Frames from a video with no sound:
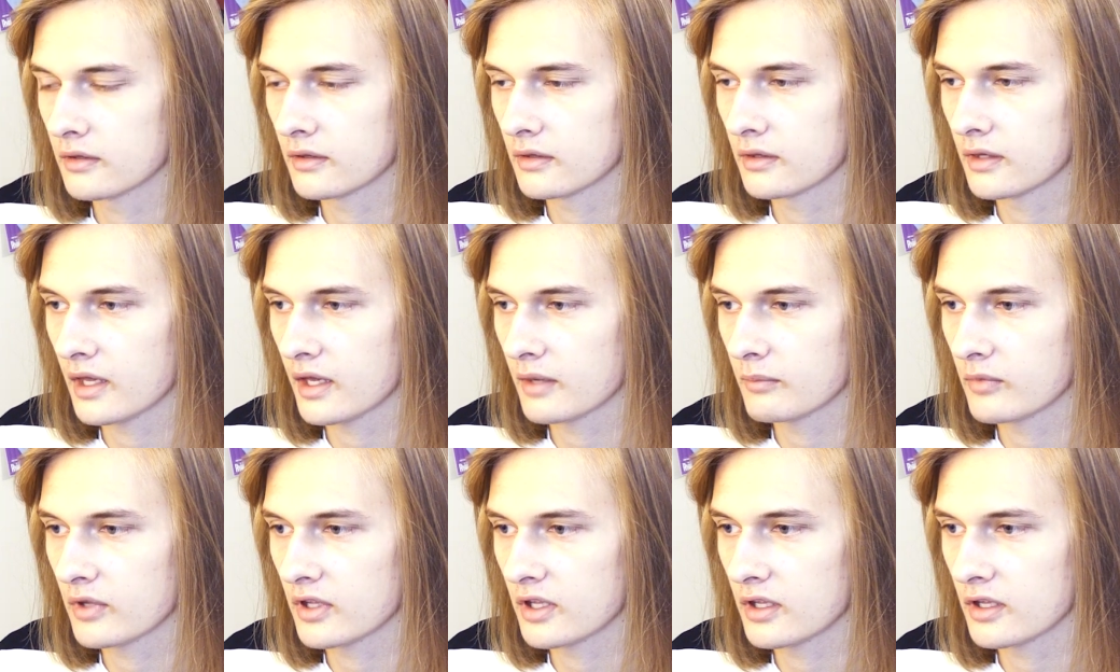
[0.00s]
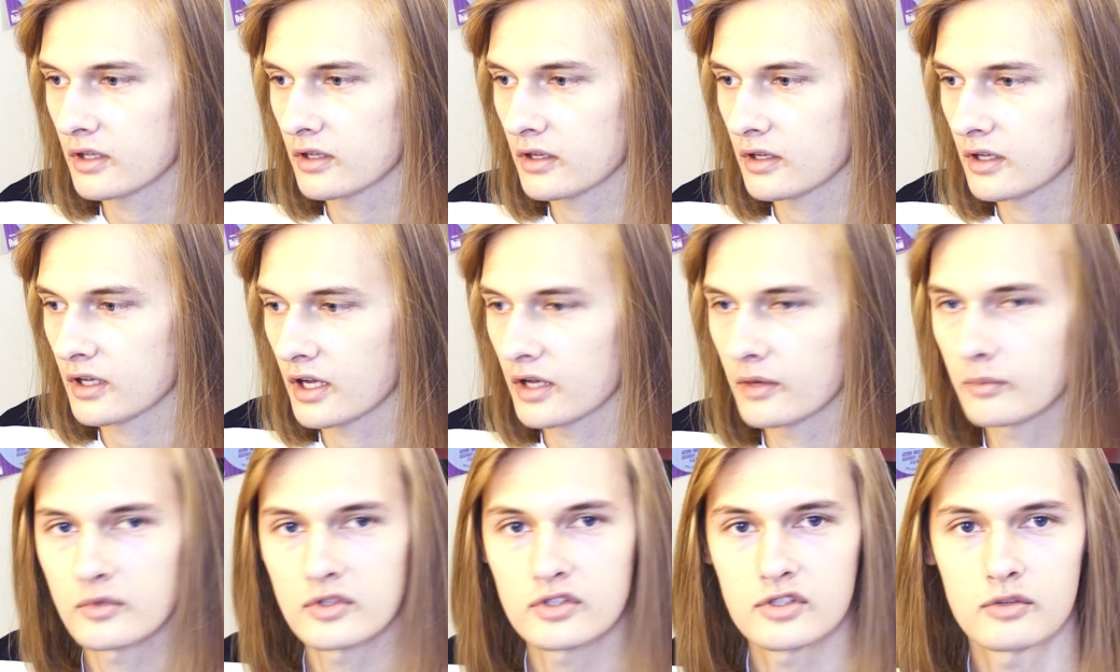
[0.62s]
That may
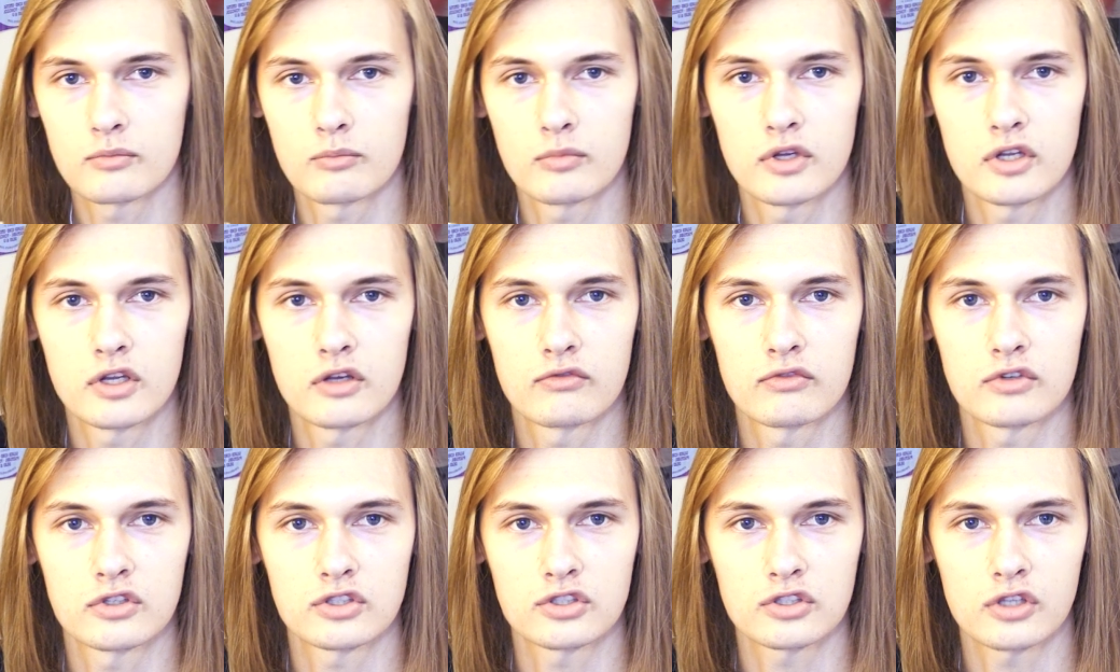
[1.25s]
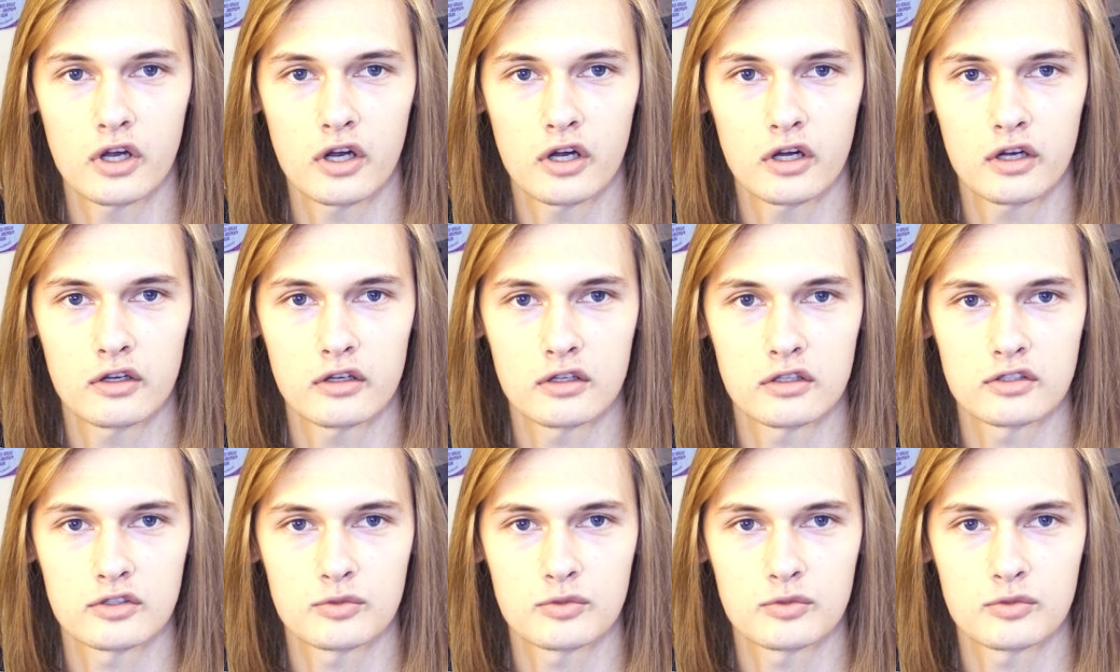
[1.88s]
come as a bit of a shock,